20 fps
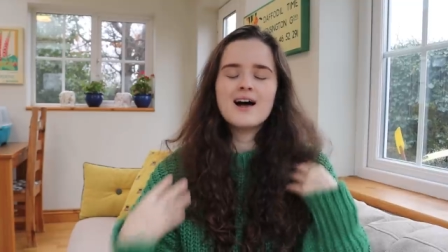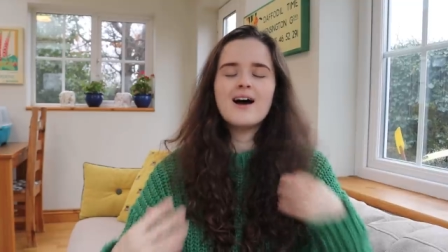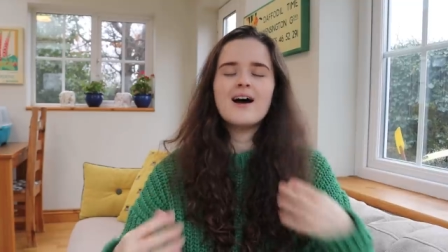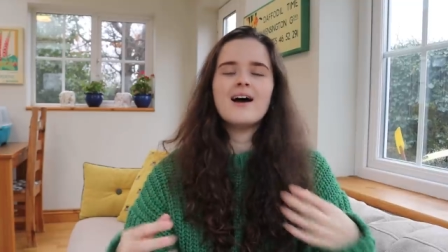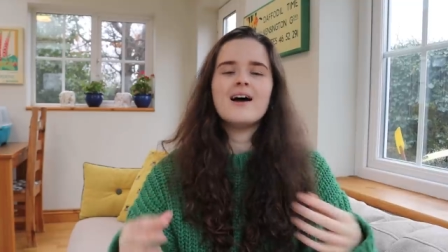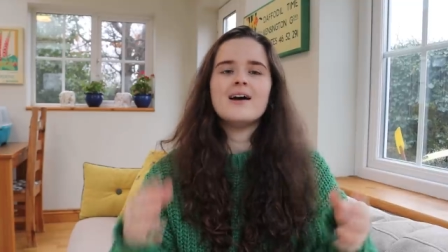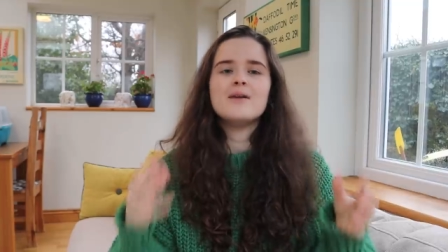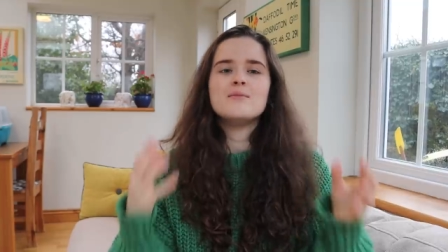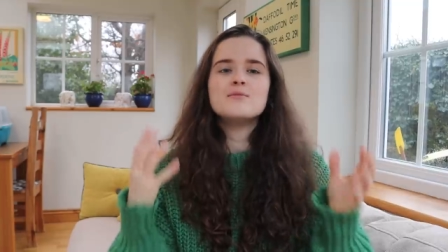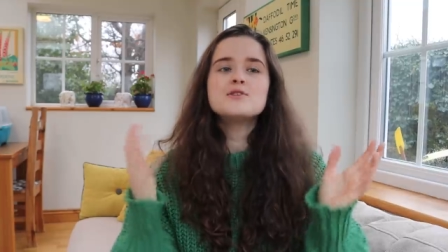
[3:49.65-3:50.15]

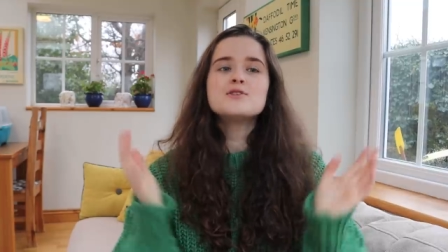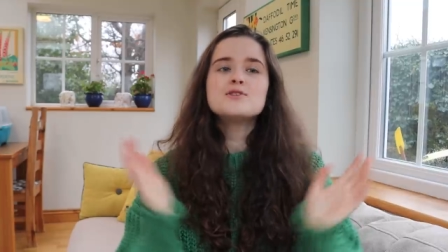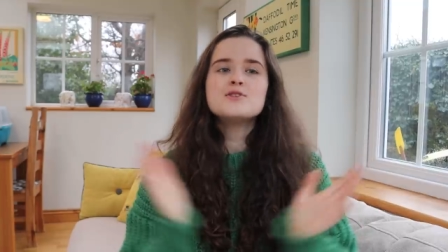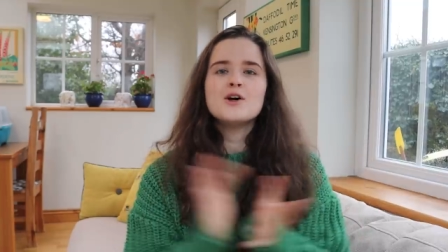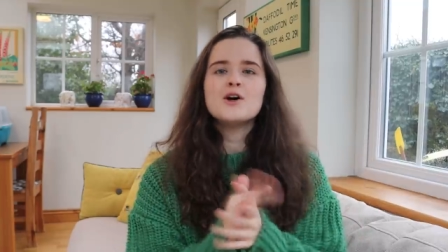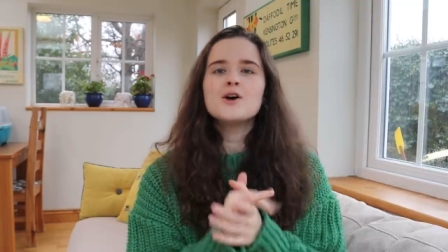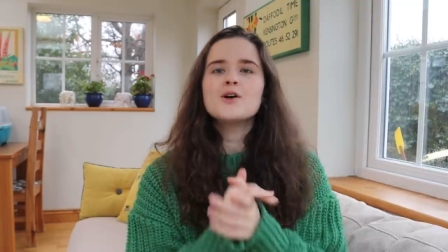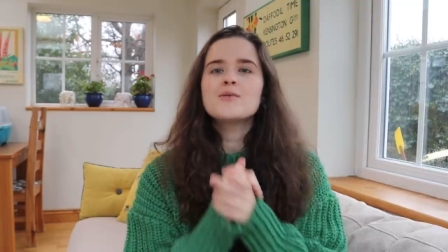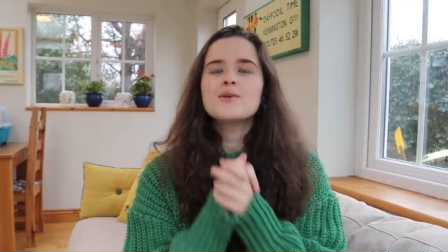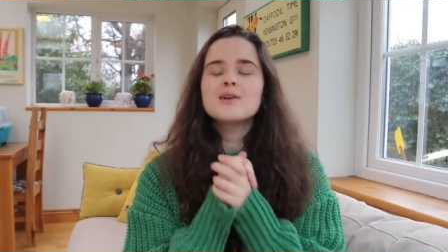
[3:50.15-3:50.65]
I am
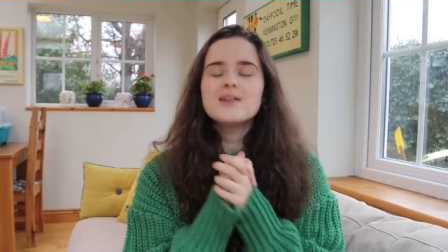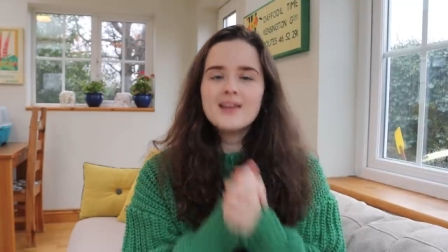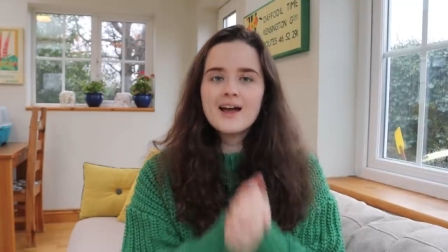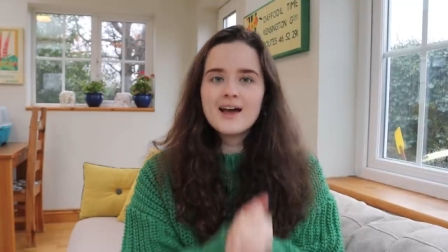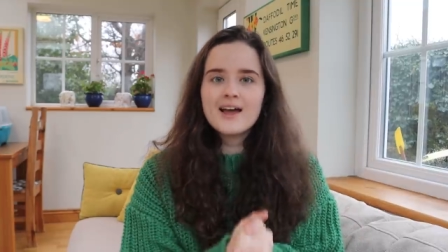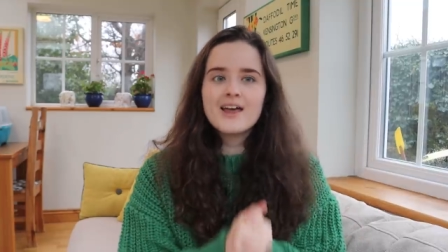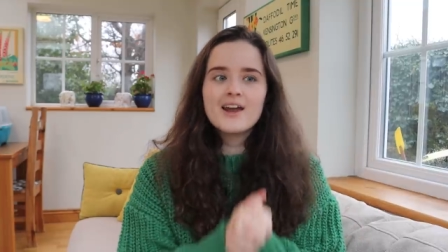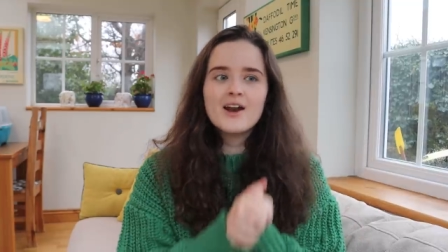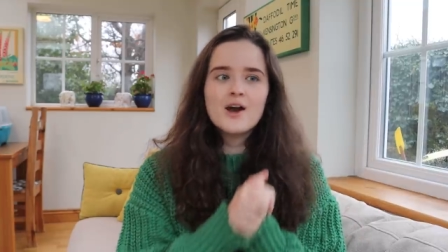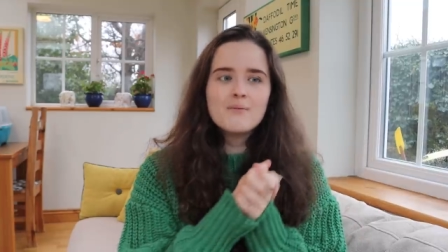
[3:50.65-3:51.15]
so
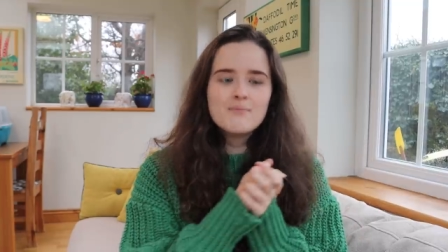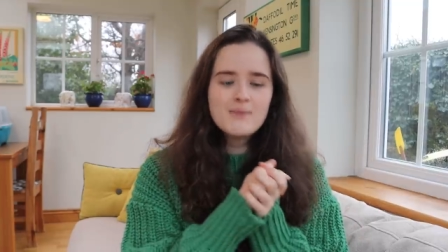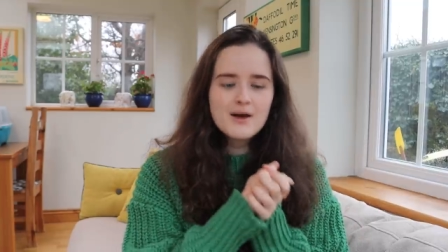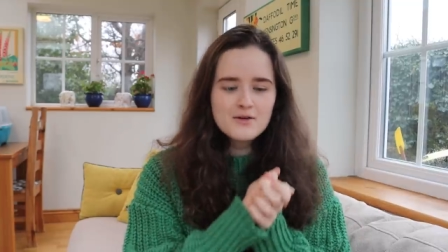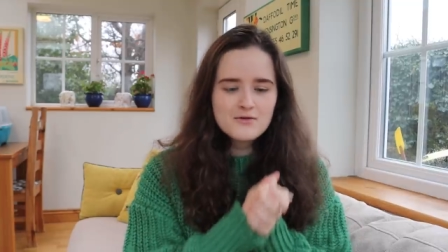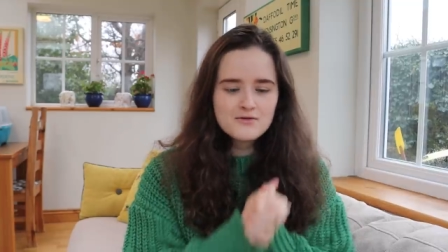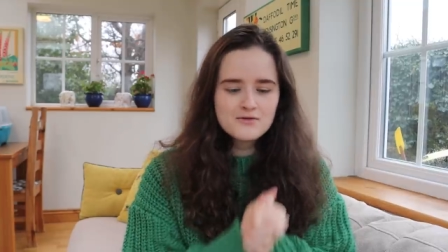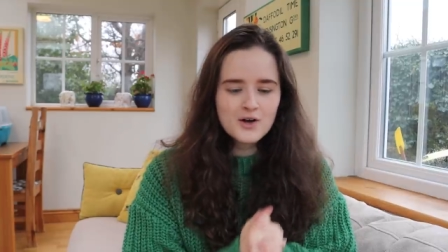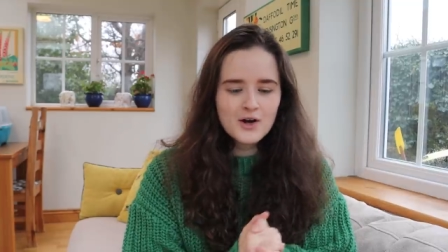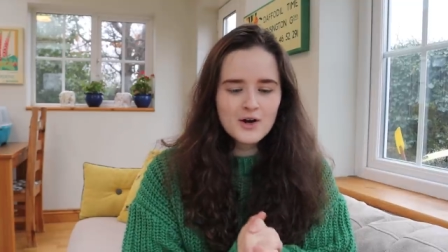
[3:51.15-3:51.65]
reliant on
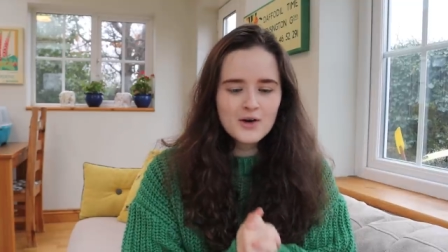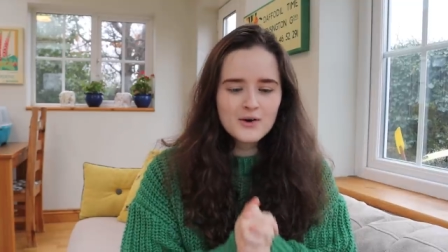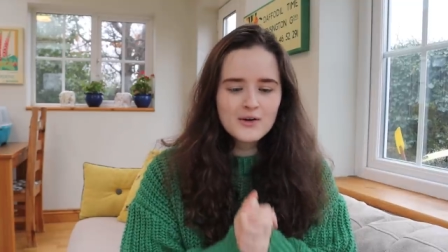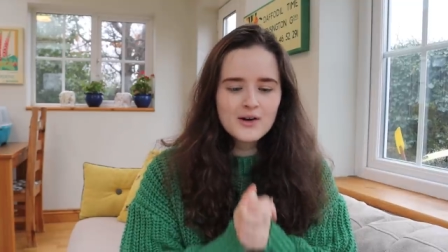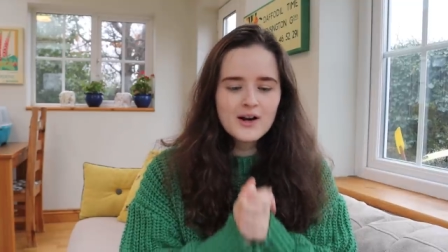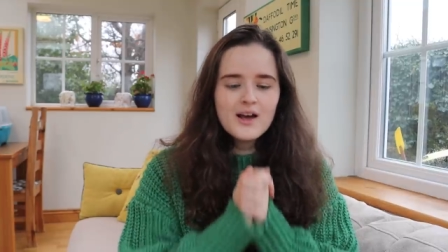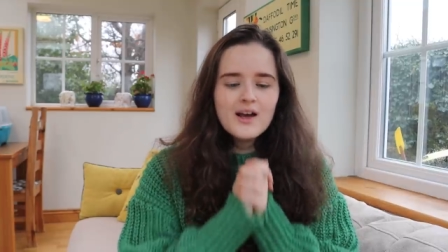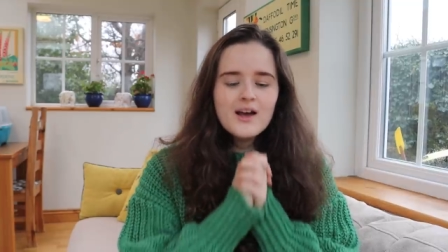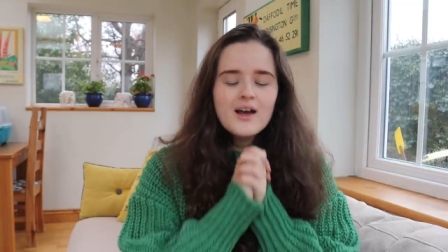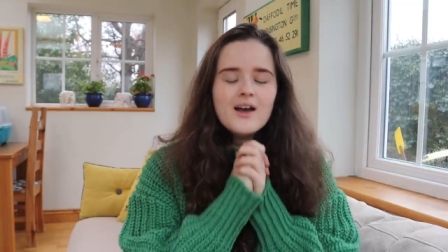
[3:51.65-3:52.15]
my phone.